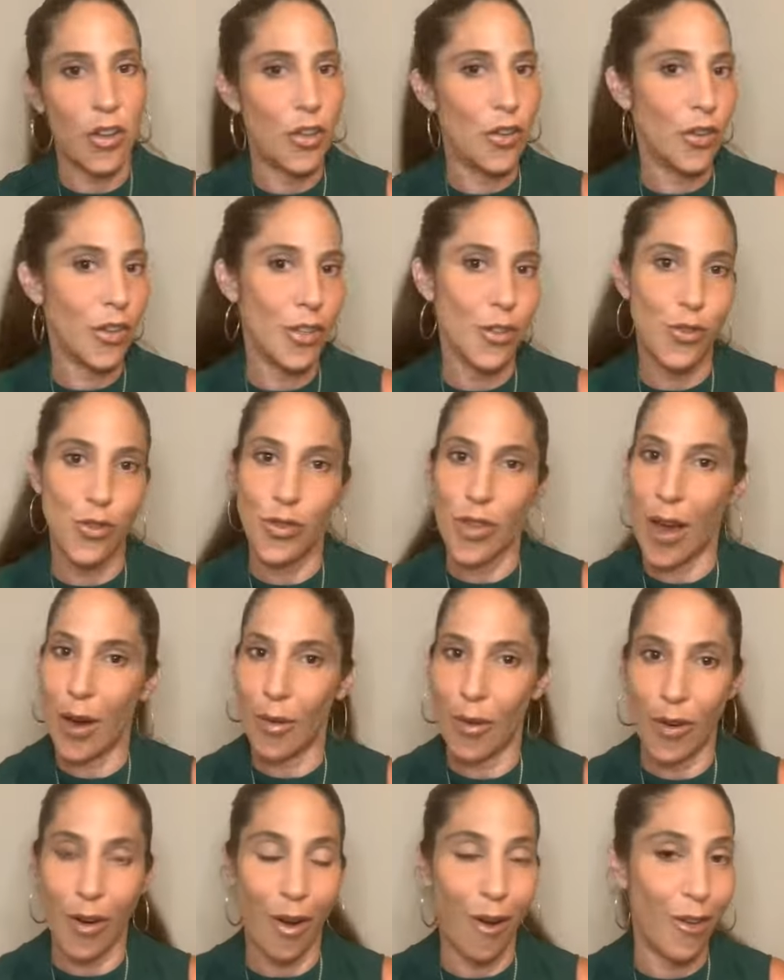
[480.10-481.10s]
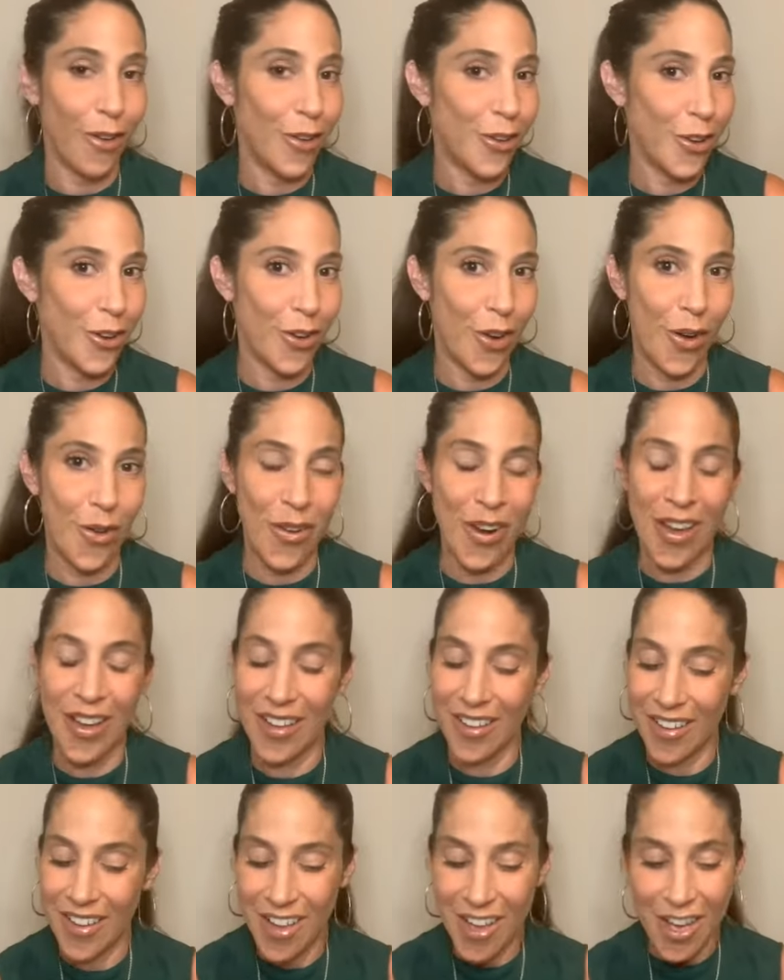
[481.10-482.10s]
can do that one all on your own.
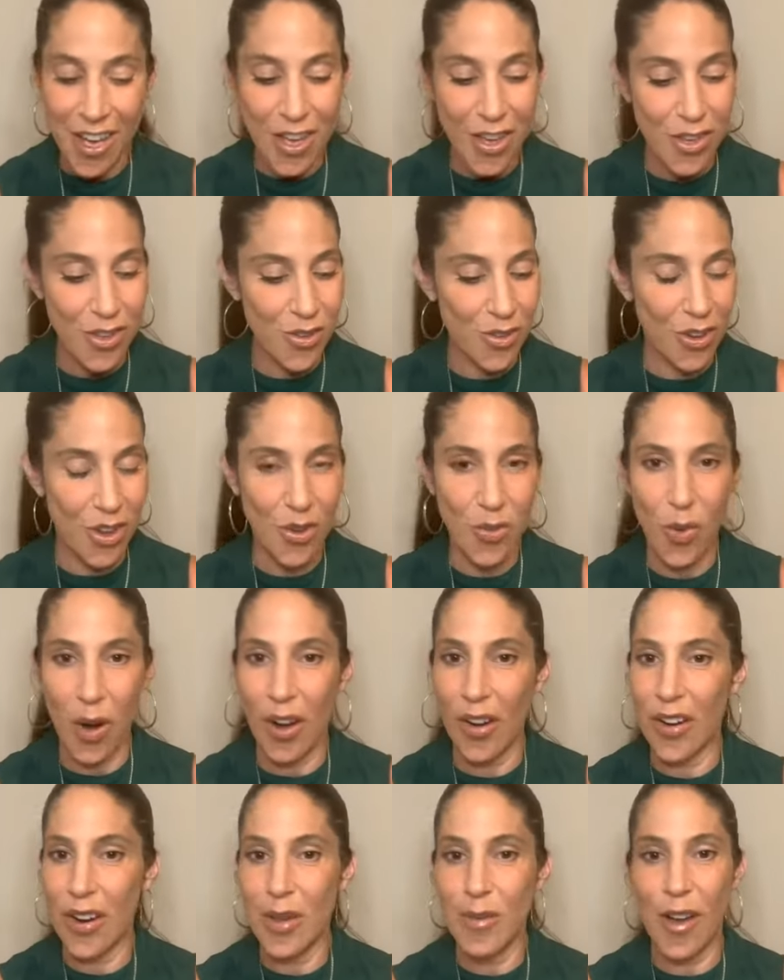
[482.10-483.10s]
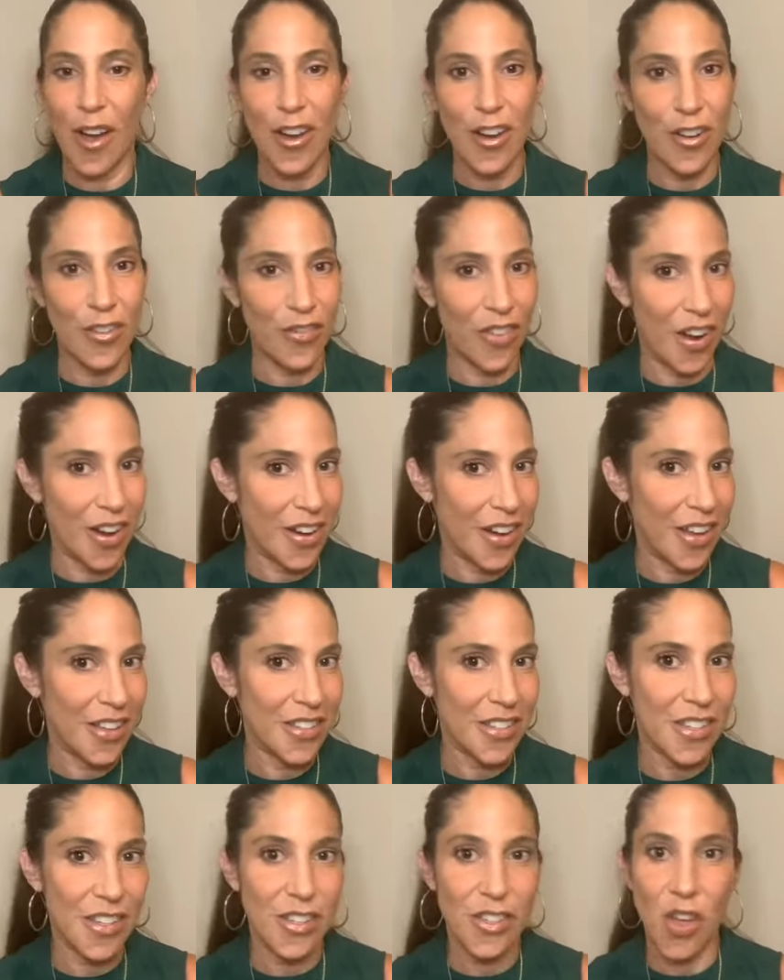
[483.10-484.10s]
You can worry about your
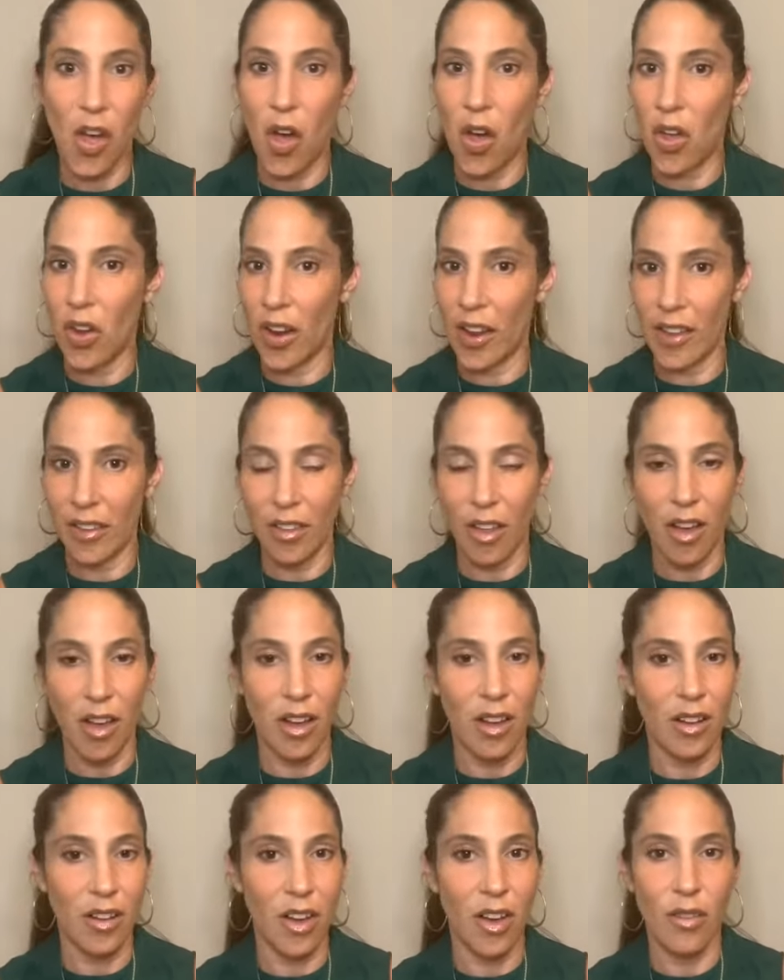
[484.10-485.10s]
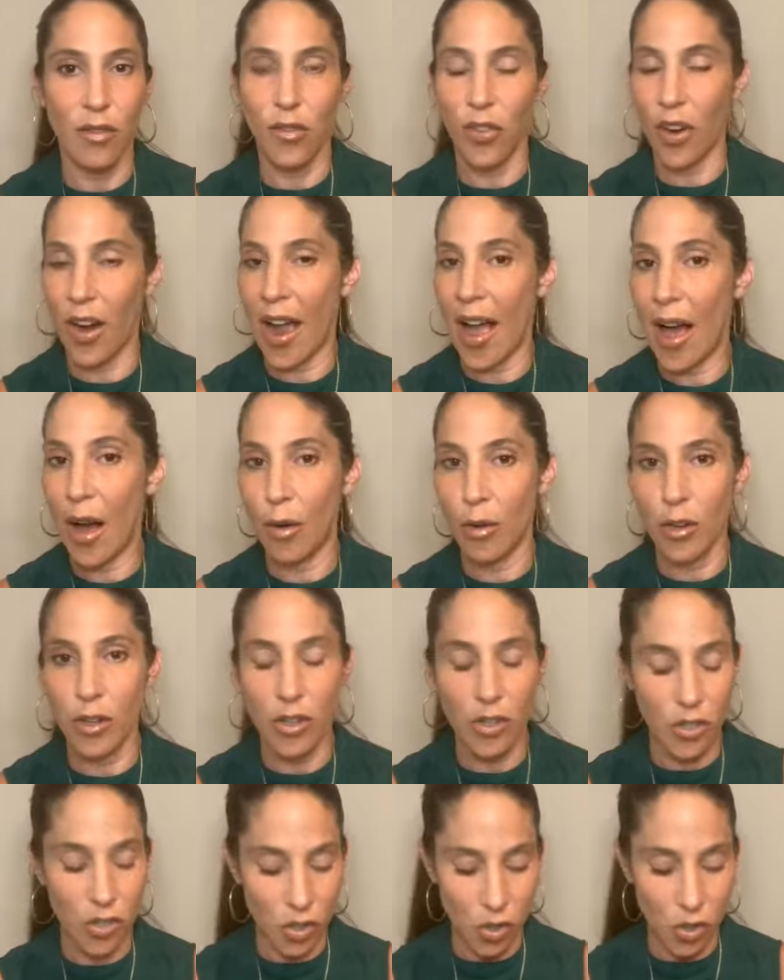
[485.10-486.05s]
finances all night long for hours.